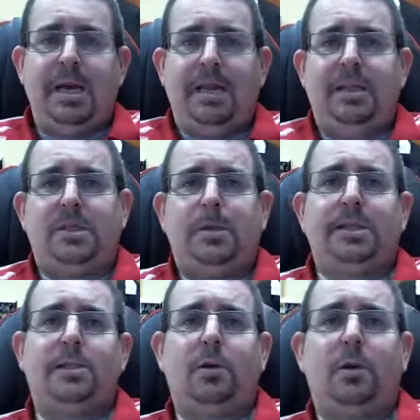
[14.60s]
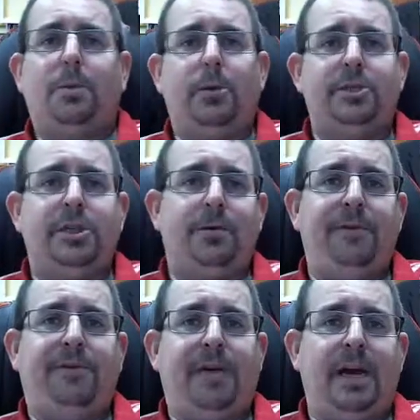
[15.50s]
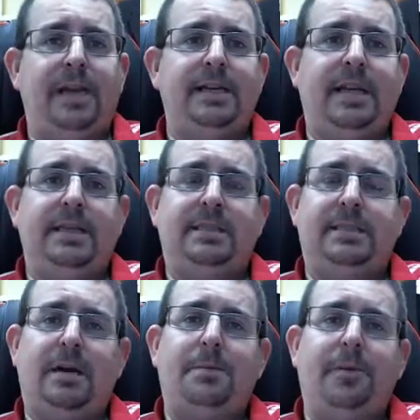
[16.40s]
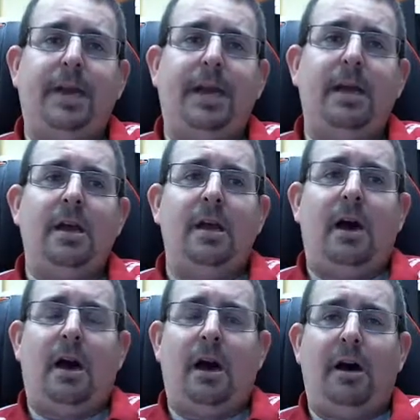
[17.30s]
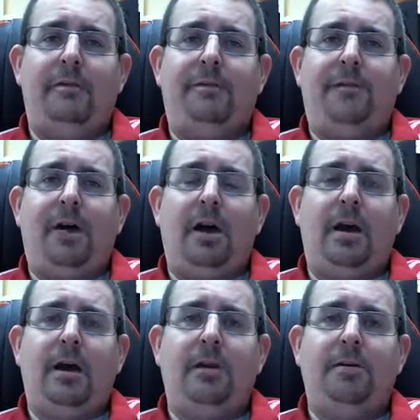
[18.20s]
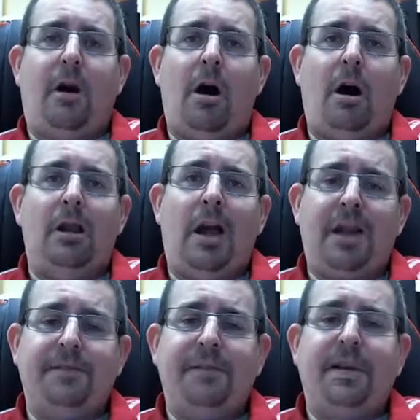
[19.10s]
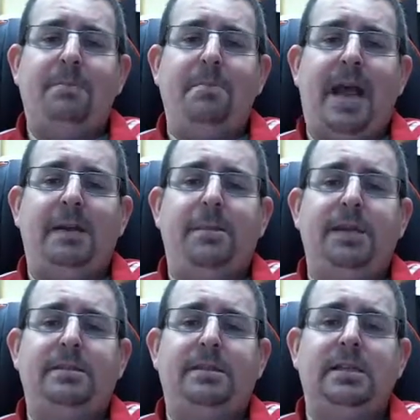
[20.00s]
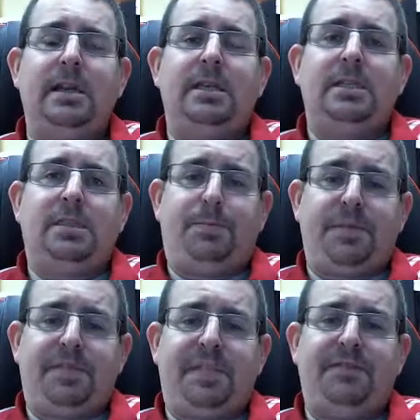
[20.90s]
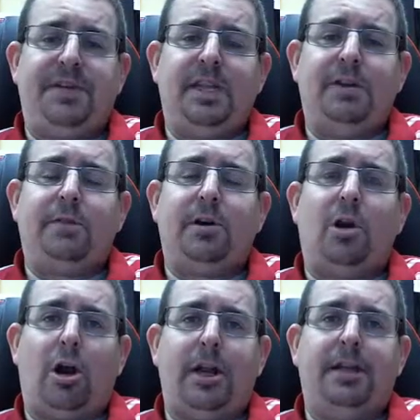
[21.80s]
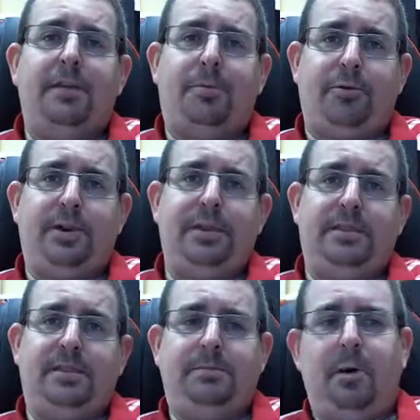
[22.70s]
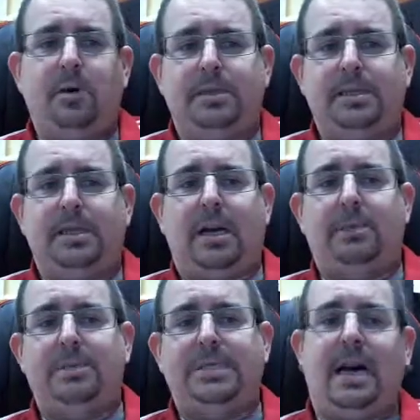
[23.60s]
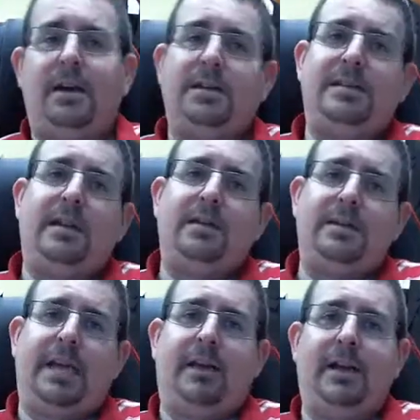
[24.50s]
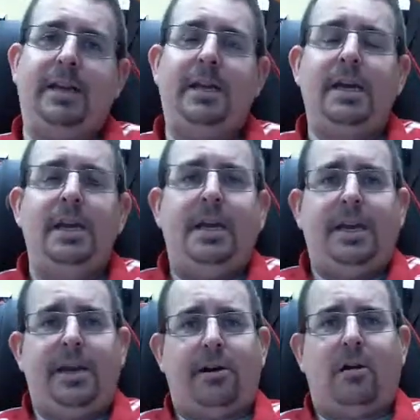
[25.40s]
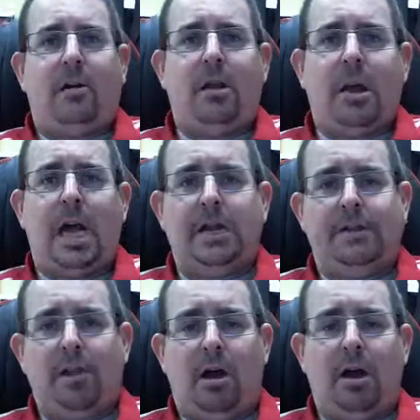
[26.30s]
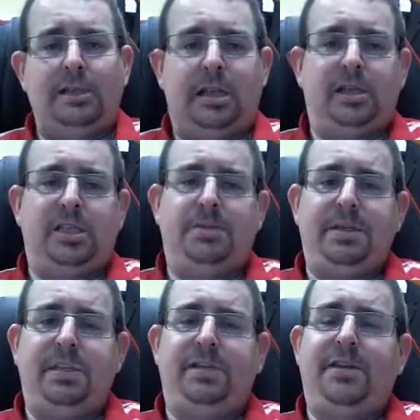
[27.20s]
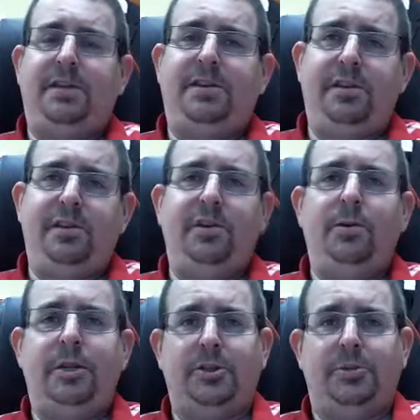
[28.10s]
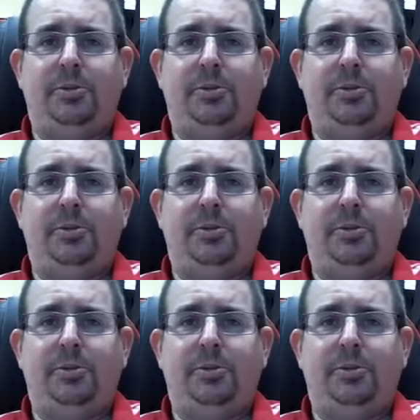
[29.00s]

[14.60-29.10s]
In this week's Torah portion, we find a summary of a lot of the commandments specifically regarding the priests. Moses comes down and tells Aaron, here are a lot of the laws that are specific to you and